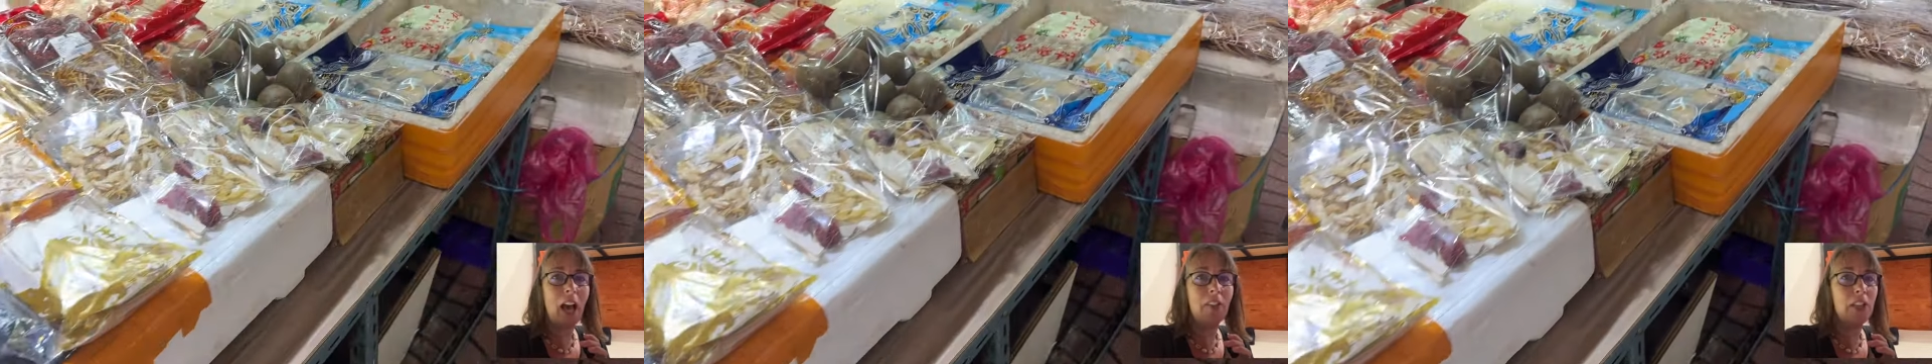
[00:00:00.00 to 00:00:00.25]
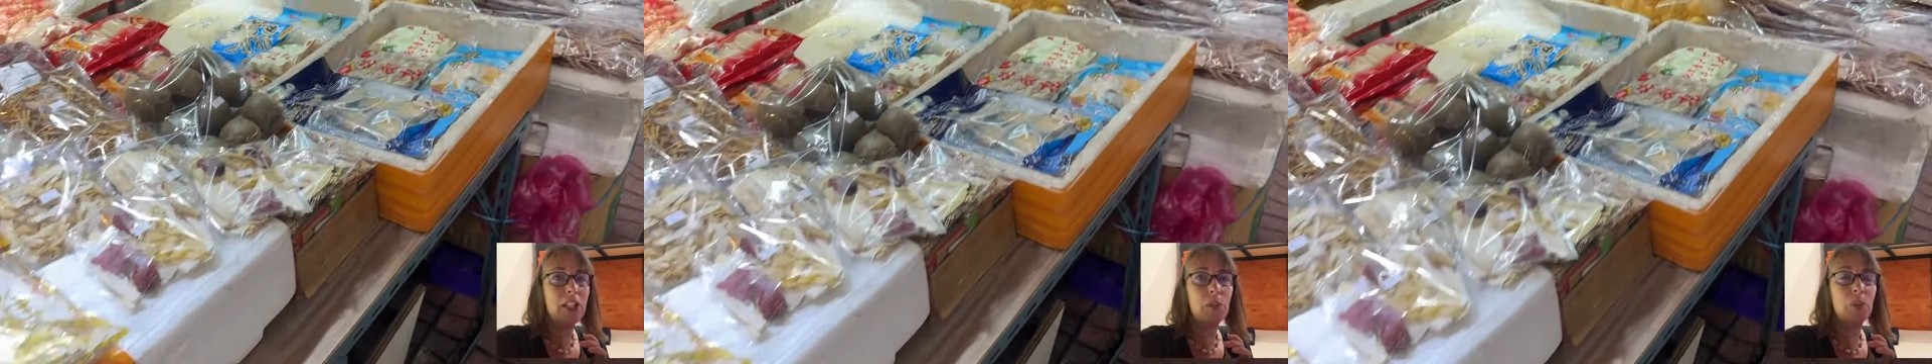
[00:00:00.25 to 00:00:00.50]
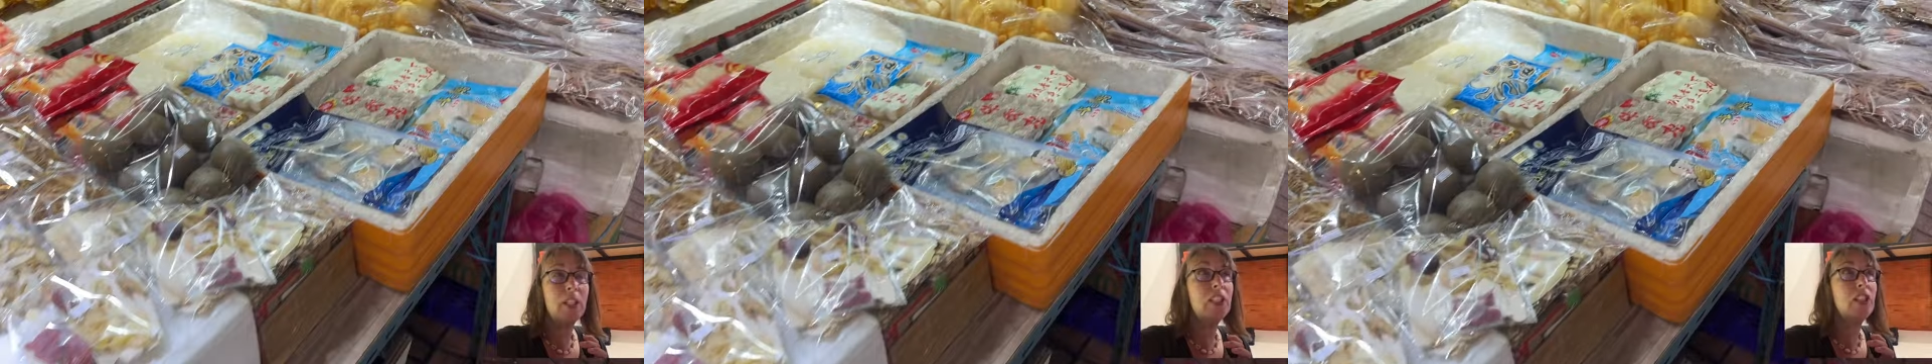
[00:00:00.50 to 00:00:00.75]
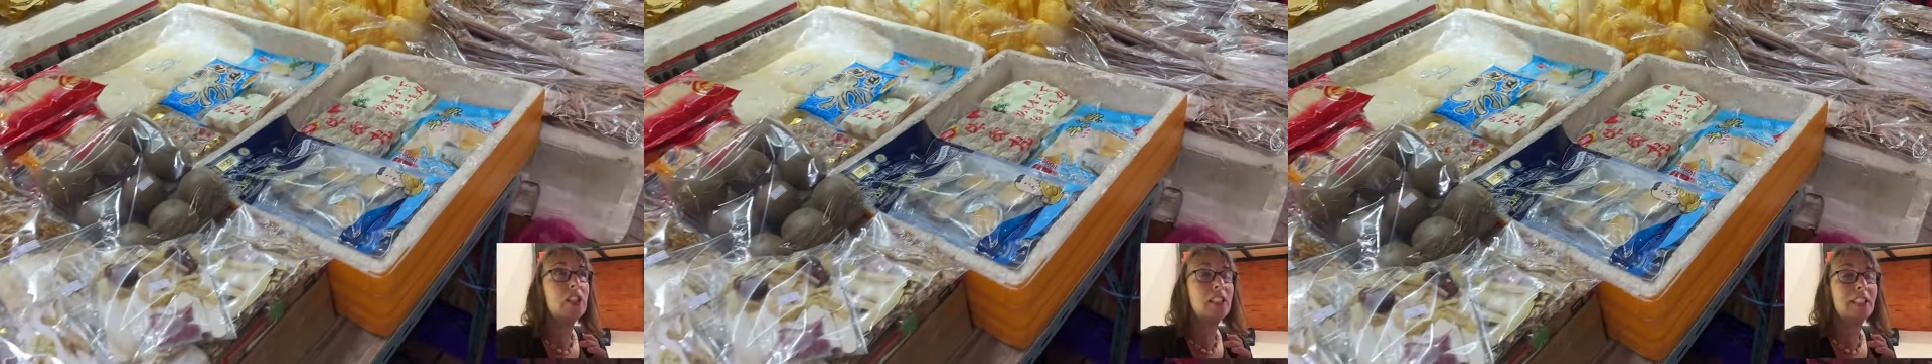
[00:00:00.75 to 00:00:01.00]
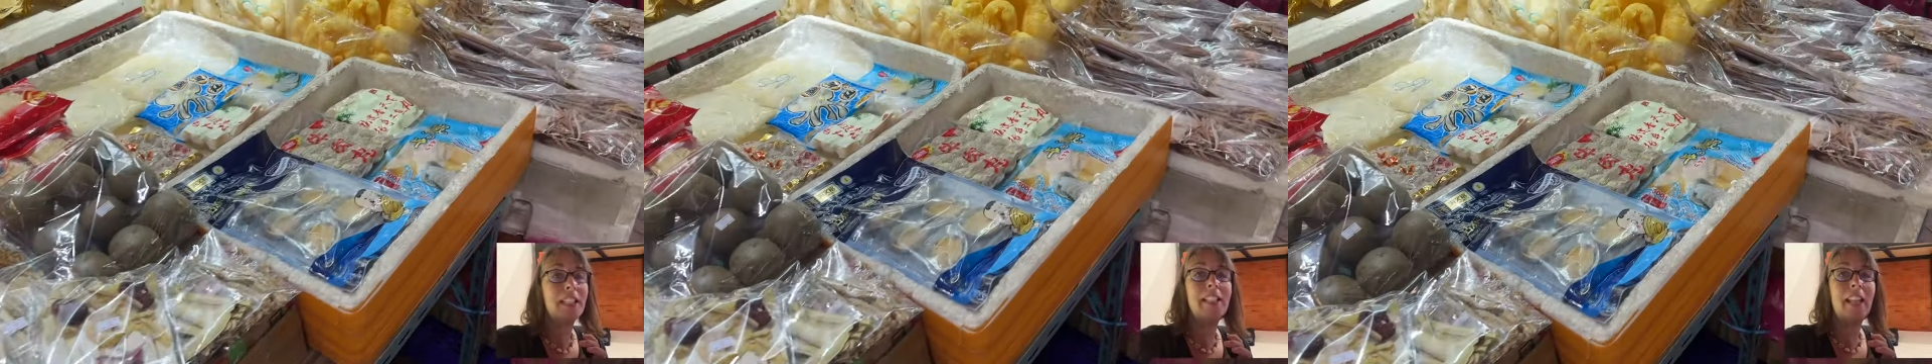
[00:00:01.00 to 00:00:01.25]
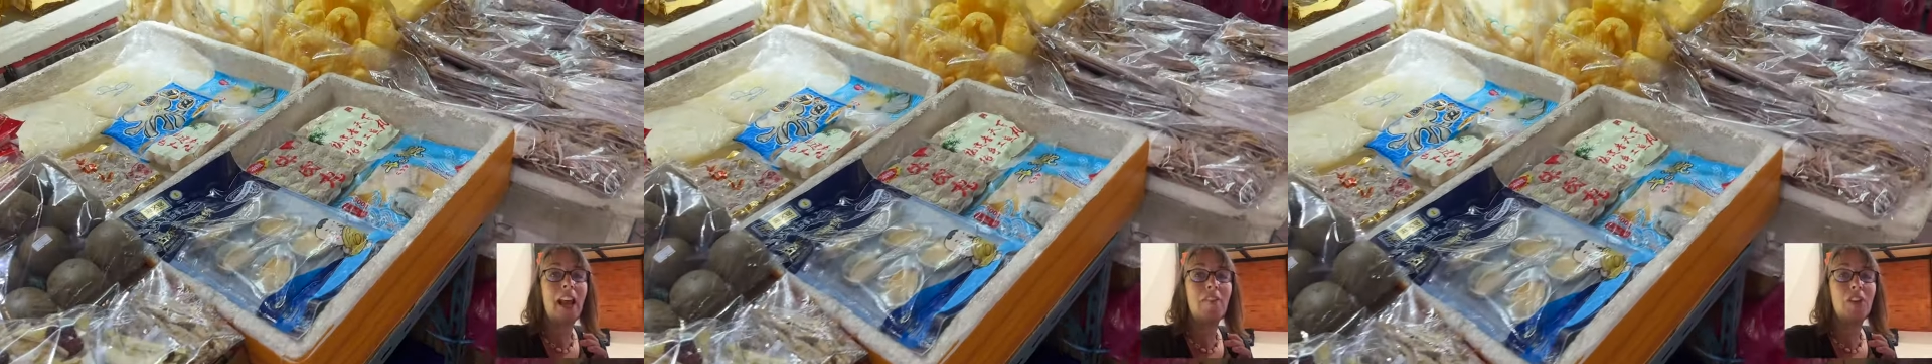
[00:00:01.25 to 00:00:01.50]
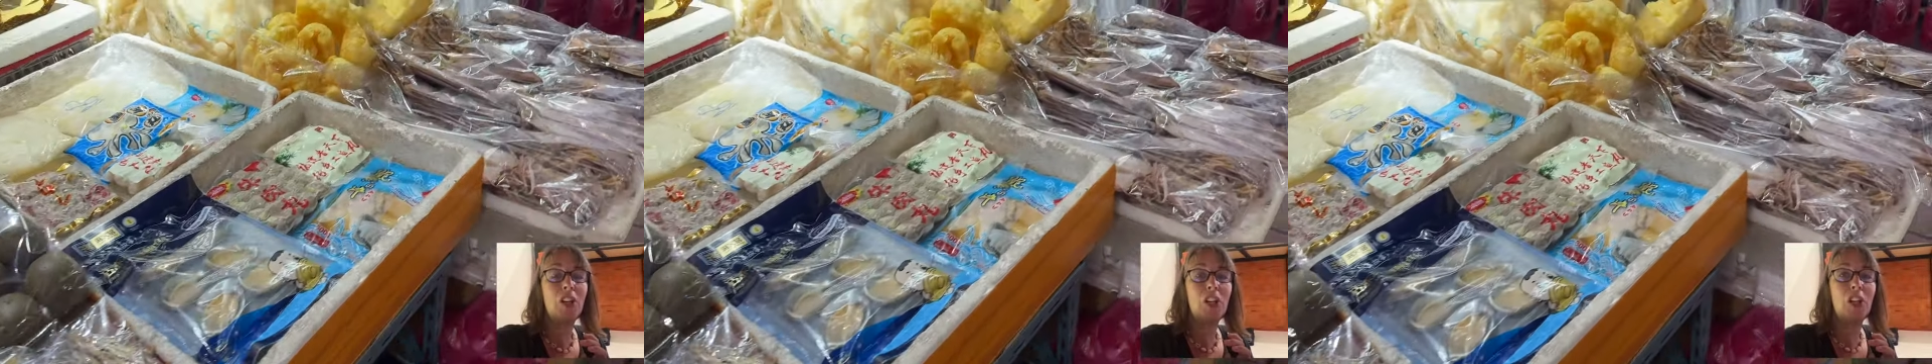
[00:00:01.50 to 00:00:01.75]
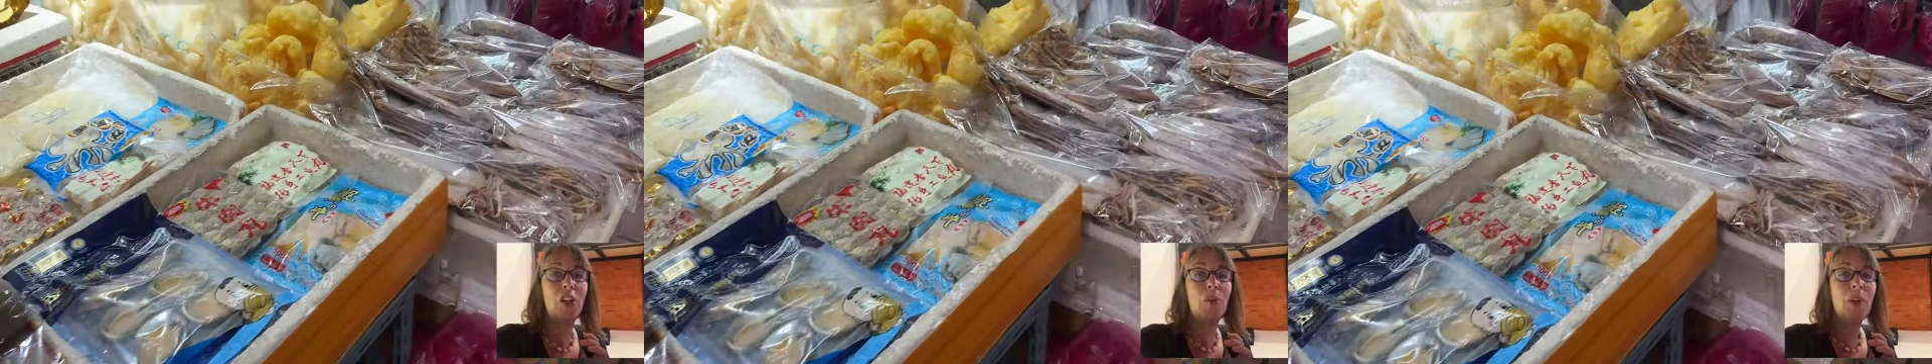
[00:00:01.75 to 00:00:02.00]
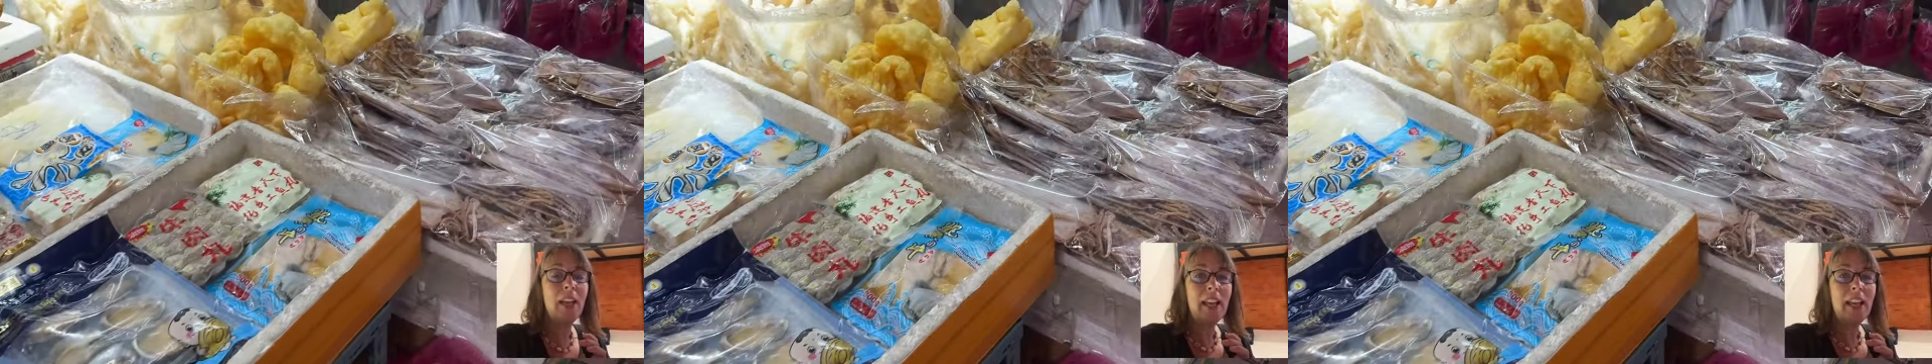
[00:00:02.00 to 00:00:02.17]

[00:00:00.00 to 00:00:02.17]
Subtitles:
others we just didn't have a clue.